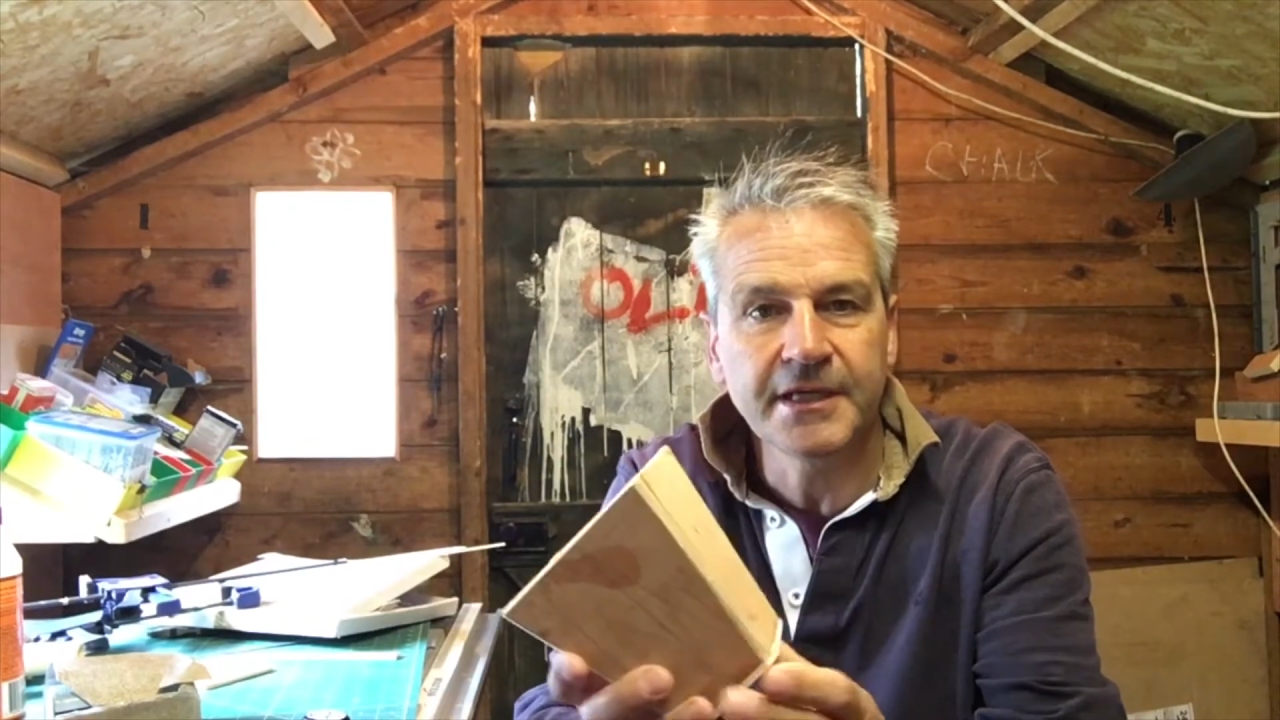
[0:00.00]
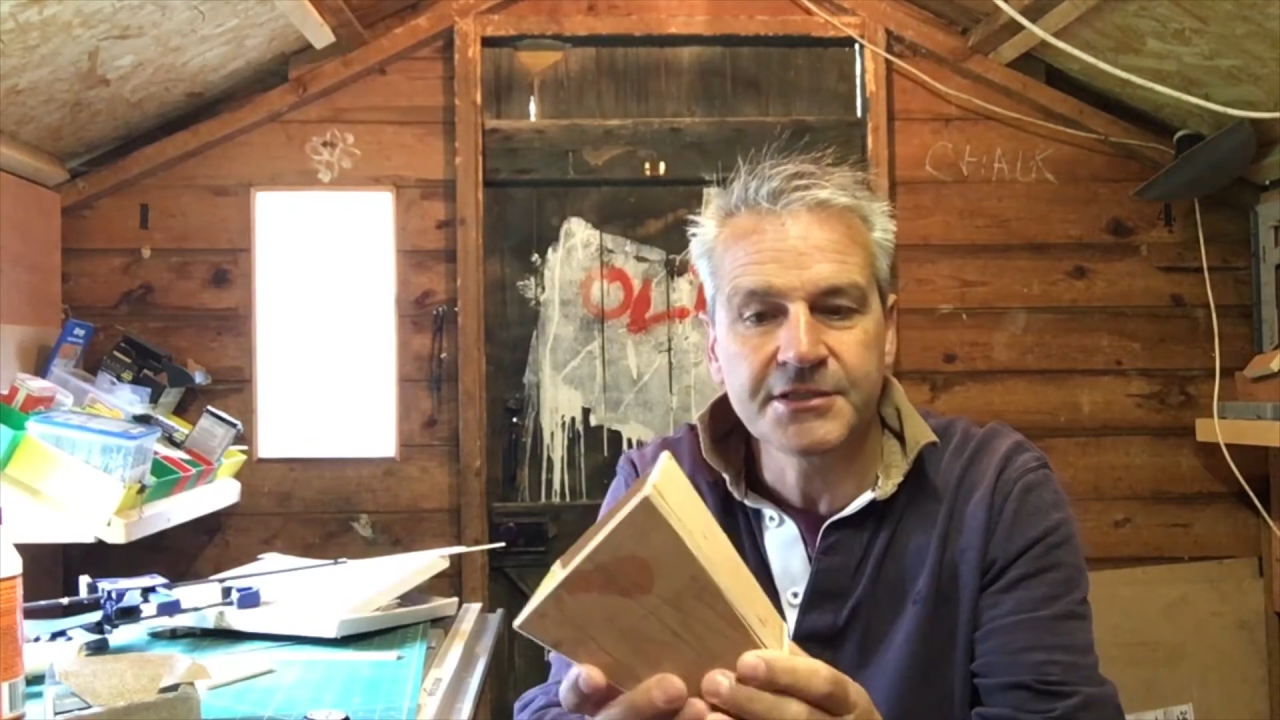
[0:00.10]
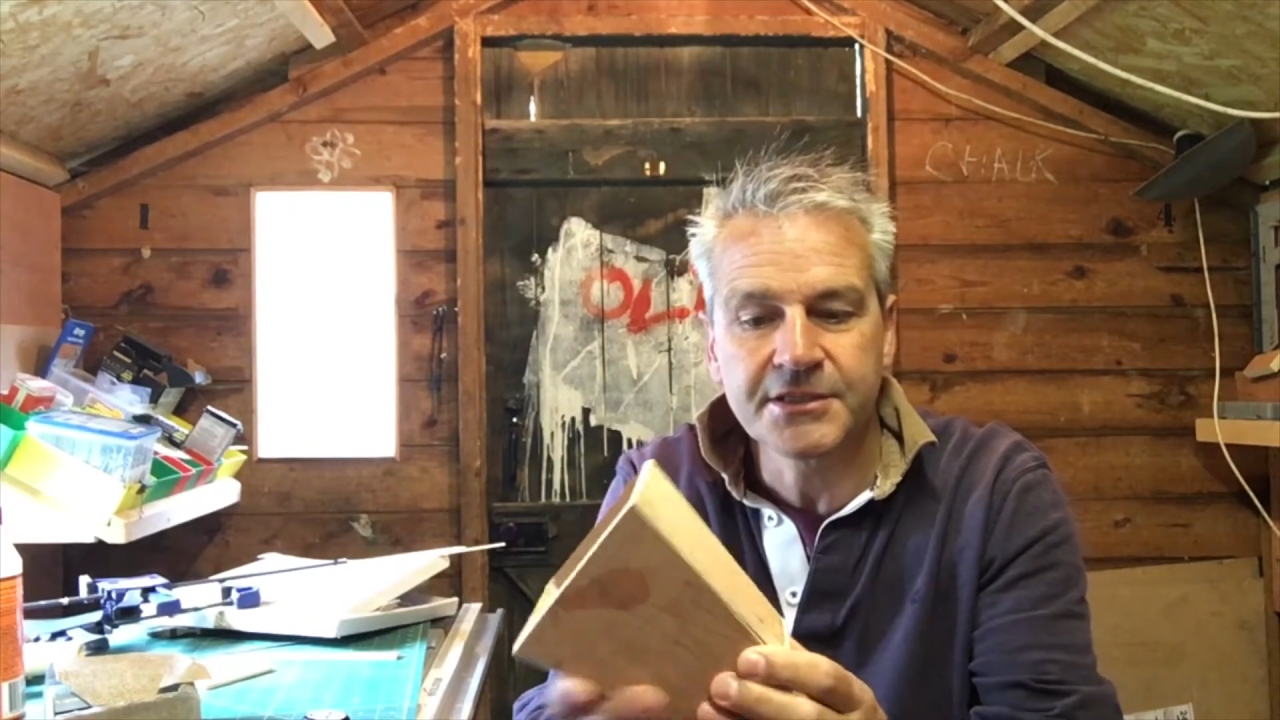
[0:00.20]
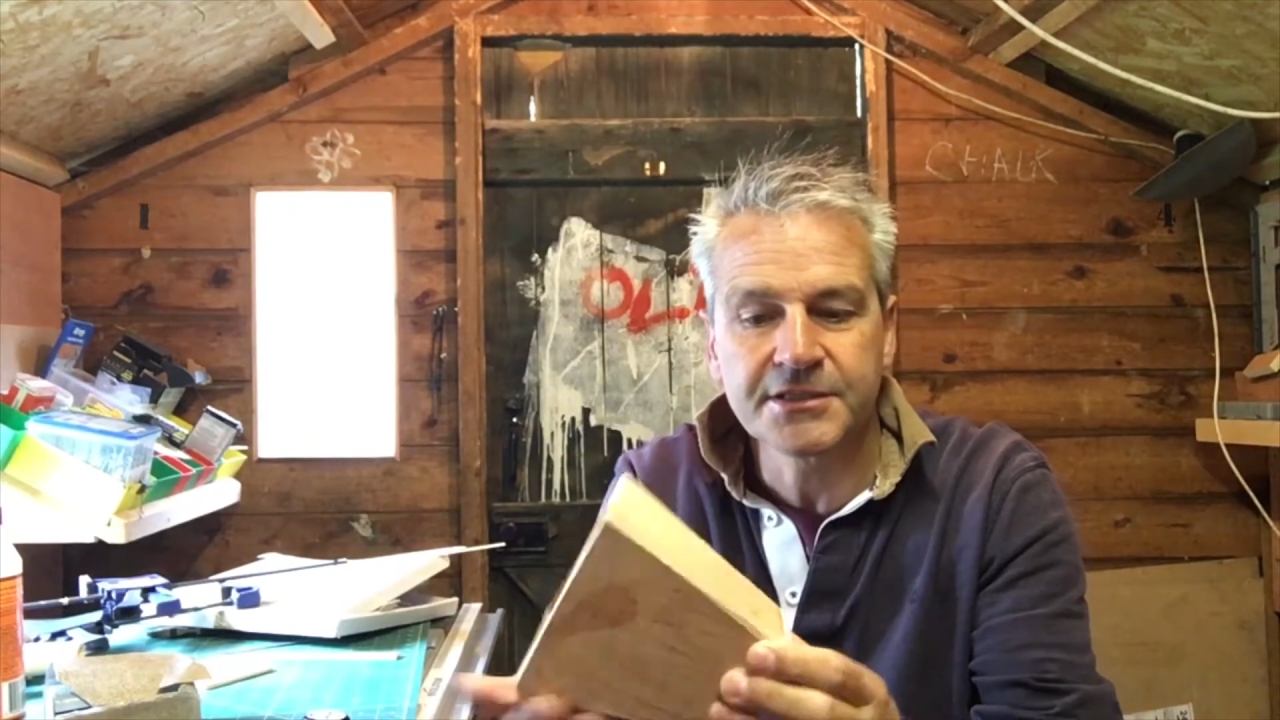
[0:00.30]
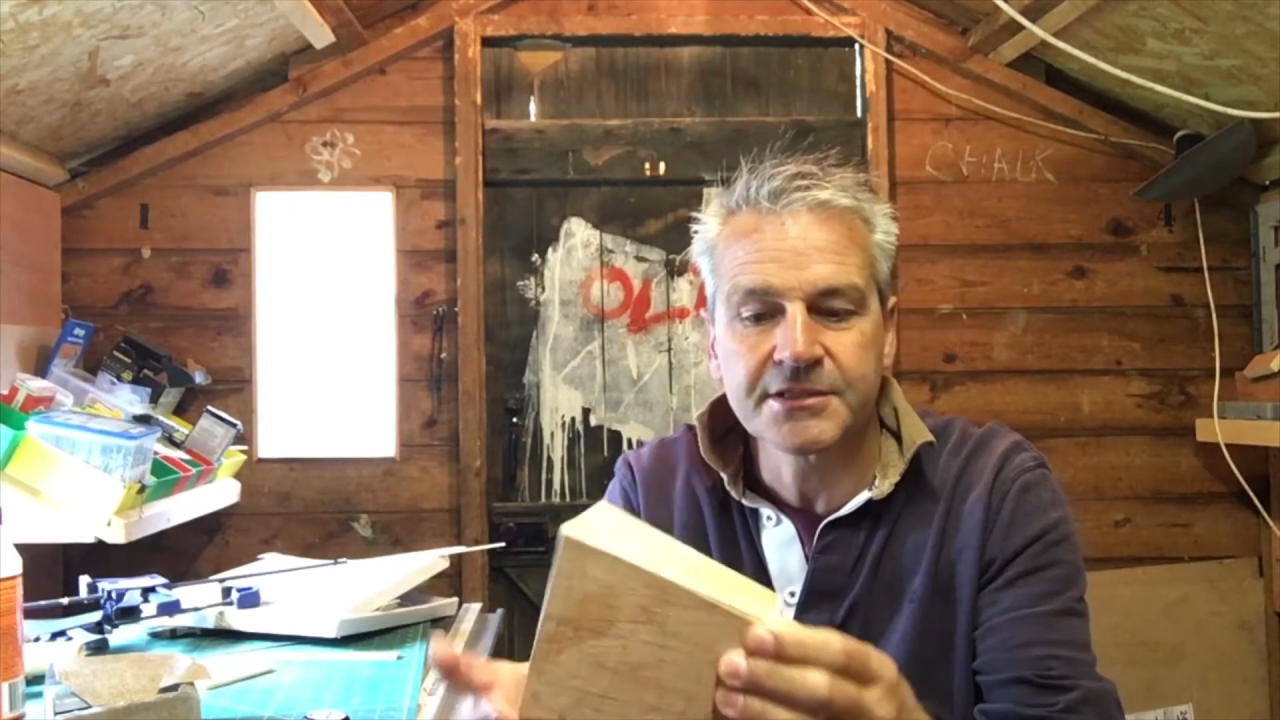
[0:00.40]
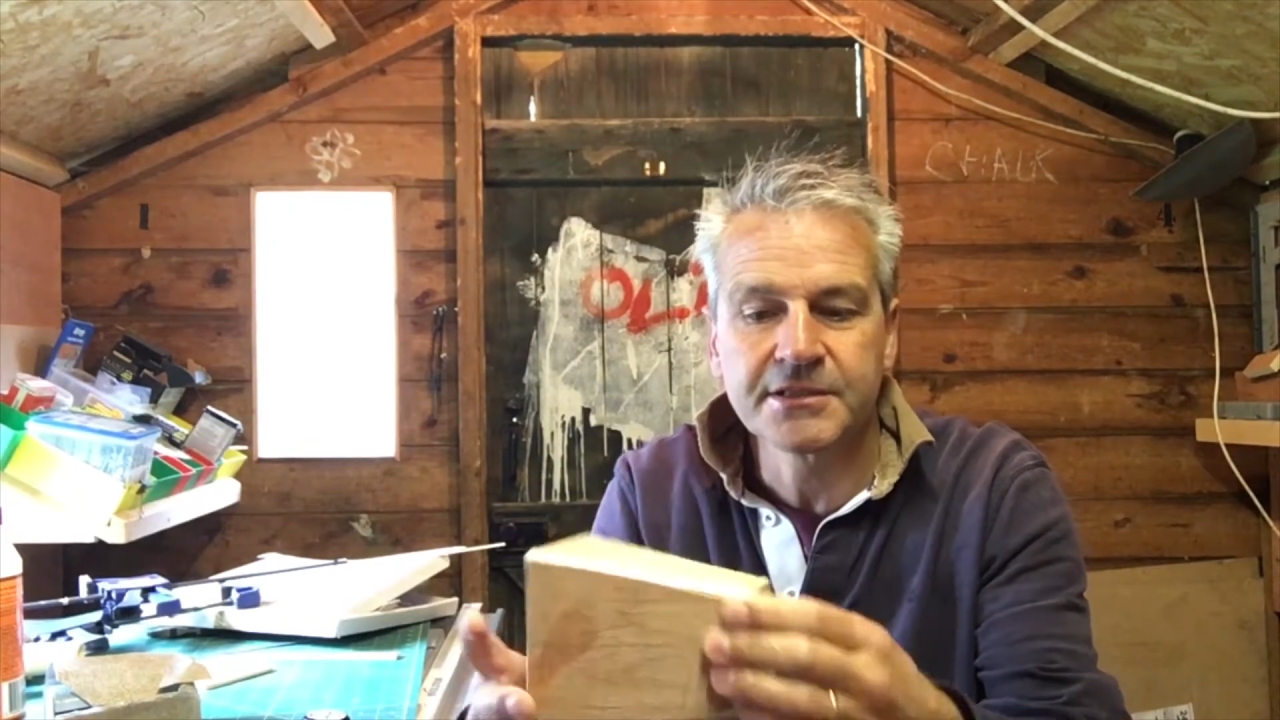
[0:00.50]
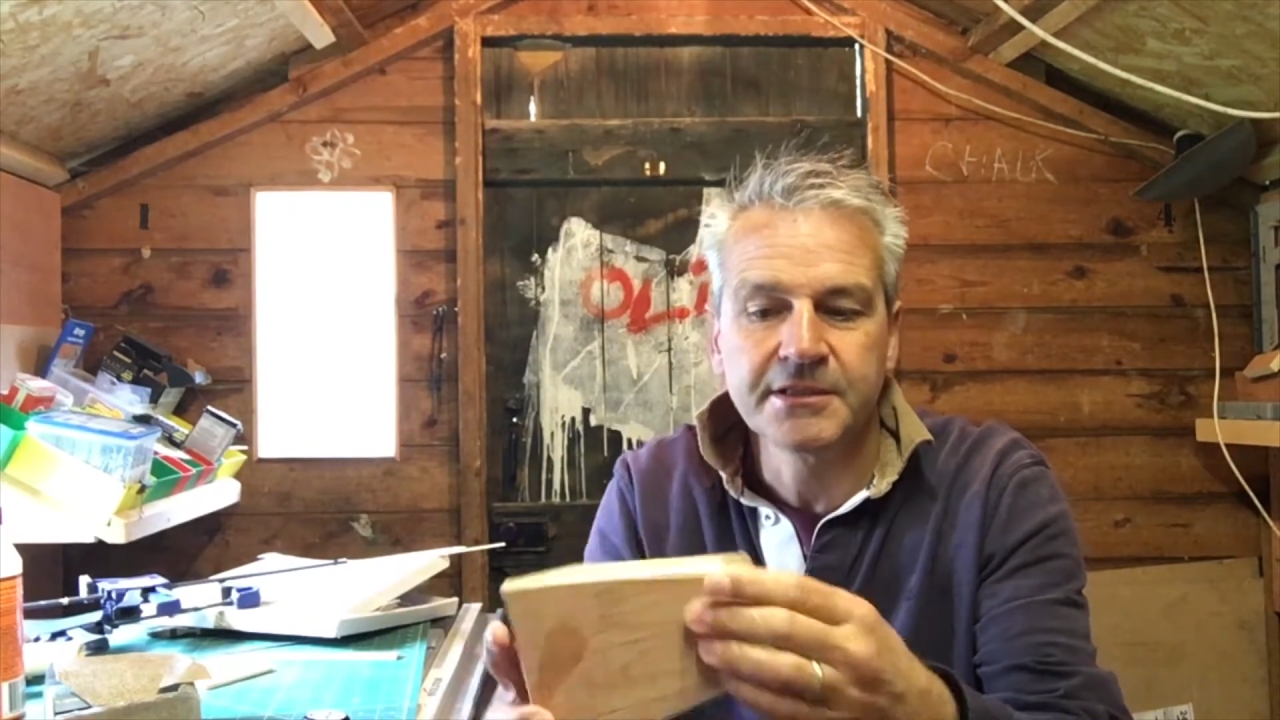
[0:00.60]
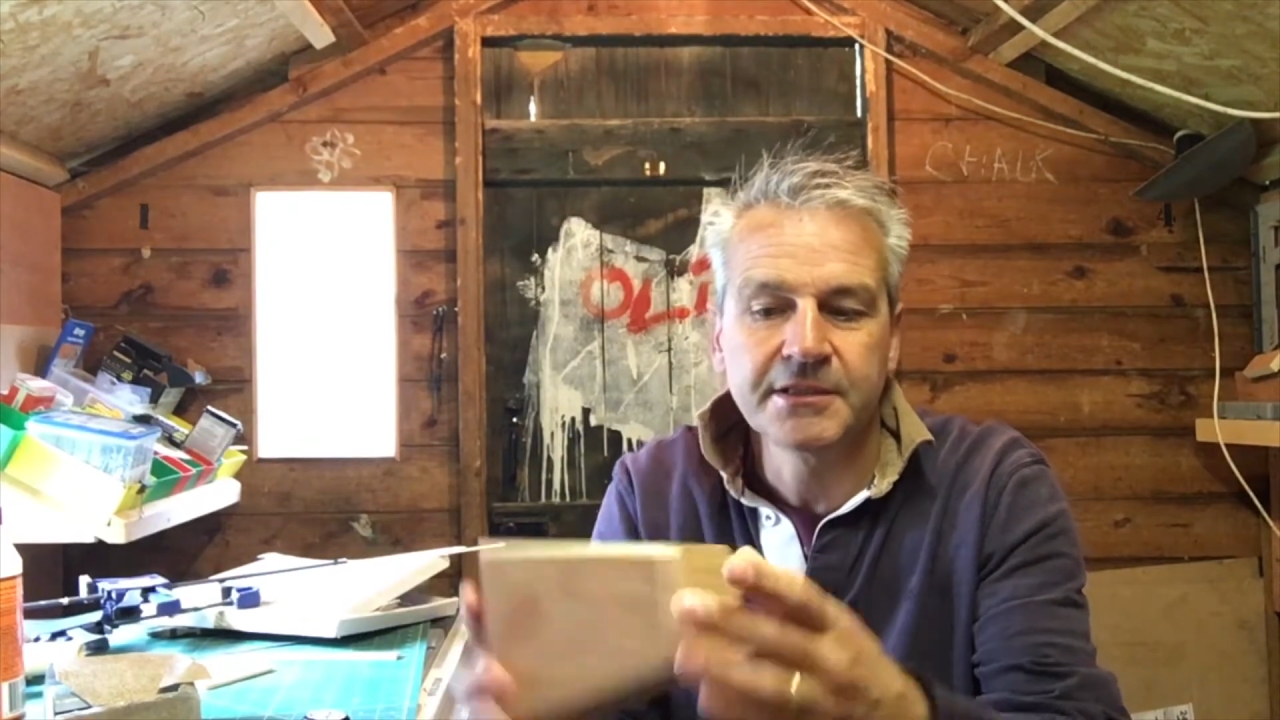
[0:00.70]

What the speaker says: edges,